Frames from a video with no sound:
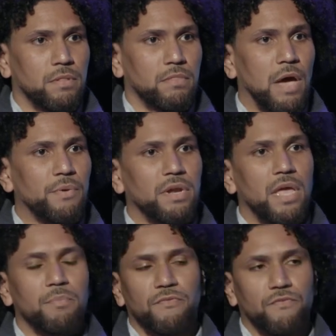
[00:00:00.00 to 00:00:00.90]
That would
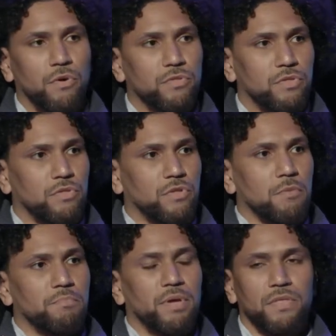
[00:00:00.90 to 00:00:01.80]
enable folks to
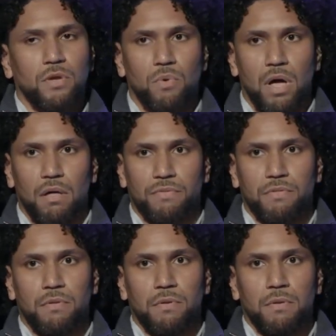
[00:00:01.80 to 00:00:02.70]
start building
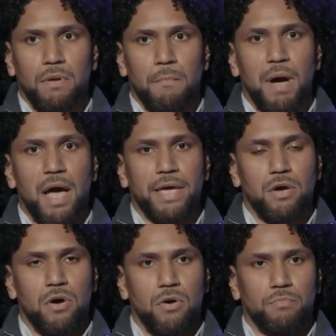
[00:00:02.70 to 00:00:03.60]
wealth, buying
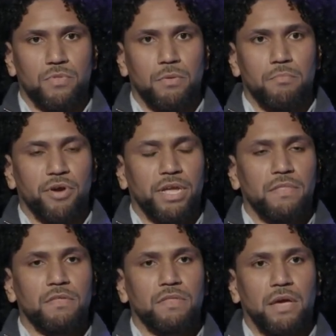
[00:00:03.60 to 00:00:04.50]
homes, breaking
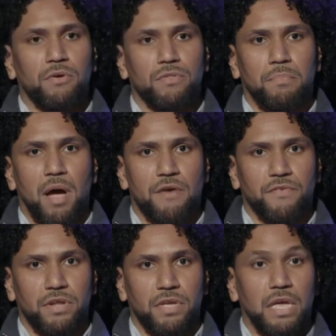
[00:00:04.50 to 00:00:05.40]
the cycles of
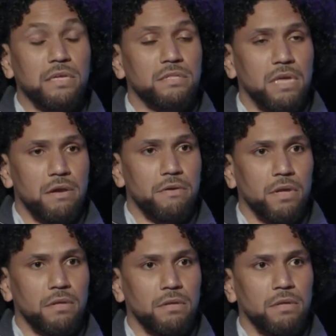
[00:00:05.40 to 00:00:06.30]
poverty, et
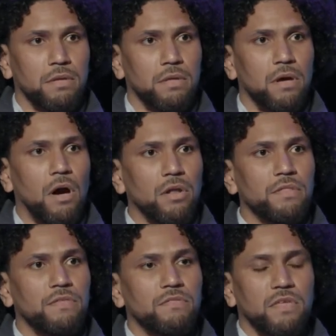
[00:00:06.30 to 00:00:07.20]
cetera. All
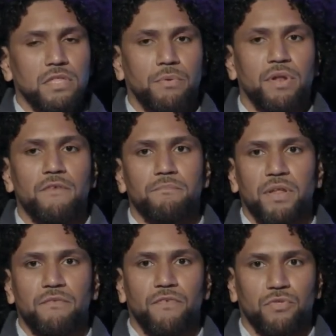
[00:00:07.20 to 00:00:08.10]
of these things that would have
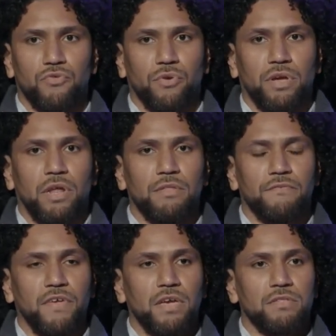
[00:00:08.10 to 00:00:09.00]
beneficial trickle-down
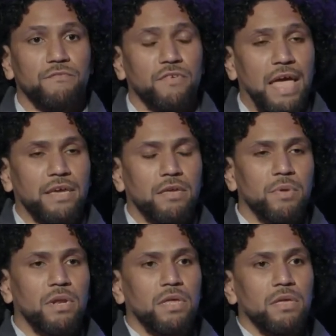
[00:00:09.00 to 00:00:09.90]
effects for that
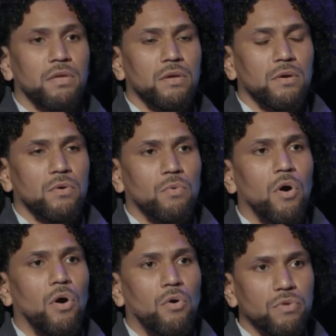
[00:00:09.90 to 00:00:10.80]
community
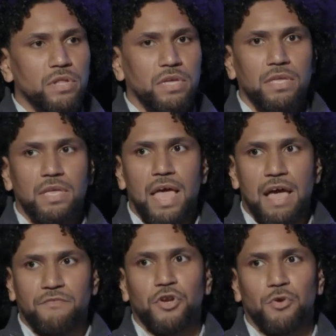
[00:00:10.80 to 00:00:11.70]
will only
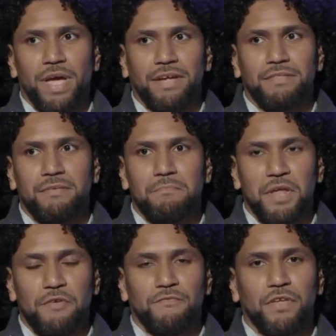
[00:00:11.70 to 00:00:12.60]
have a direct
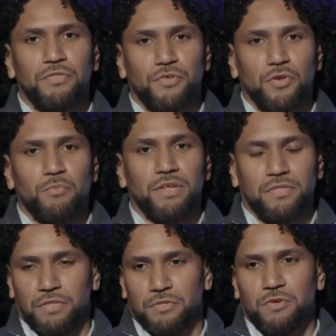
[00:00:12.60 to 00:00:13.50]
benefit to the rest
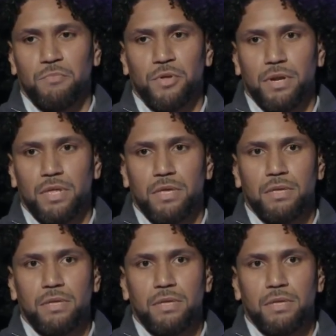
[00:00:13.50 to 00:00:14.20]
of this community.